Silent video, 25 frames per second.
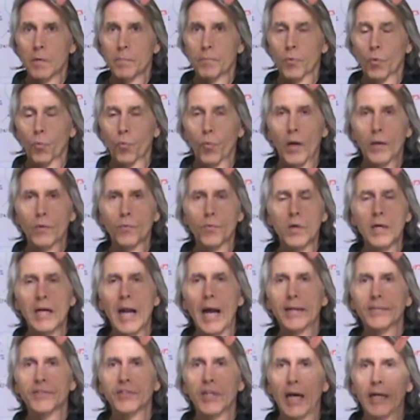But when we're
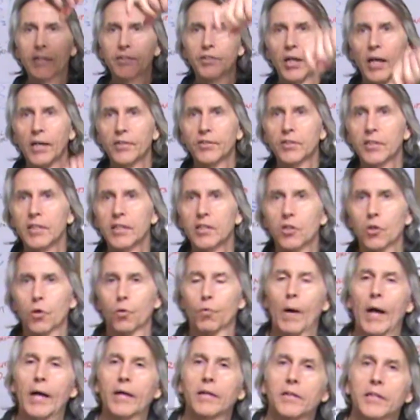not digesting
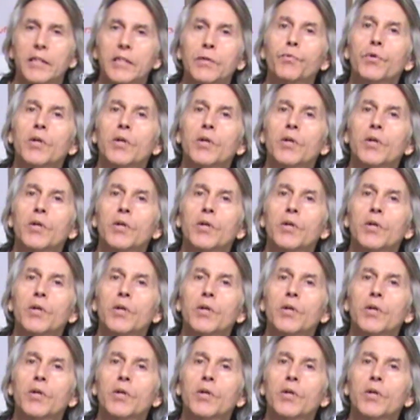correctly,